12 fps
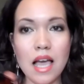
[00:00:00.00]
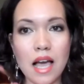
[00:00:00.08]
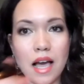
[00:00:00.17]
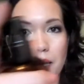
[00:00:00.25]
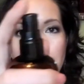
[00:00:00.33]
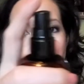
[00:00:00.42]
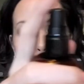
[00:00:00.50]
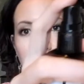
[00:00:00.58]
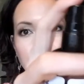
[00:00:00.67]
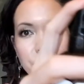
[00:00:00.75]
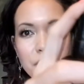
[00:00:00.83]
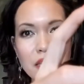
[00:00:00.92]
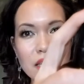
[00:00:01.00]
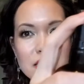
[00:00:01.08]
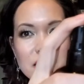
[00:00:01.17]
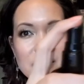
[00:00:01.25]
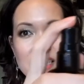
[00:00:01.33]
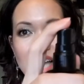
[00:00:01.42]
um, because
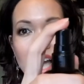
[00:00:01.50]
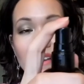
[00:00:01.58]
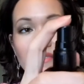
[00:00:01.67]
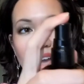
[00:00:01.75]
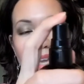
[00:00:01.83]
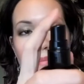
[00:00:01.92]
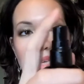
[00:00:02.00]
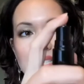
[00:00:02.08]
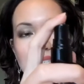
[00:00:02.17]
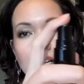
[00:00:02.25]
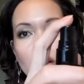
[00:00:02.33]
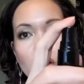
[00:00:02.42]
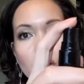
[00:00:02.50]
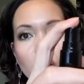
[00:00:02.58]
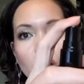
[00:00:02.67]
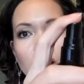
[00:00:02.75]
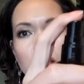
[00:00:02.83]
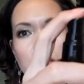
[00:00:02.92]
it's not a fine mist at all.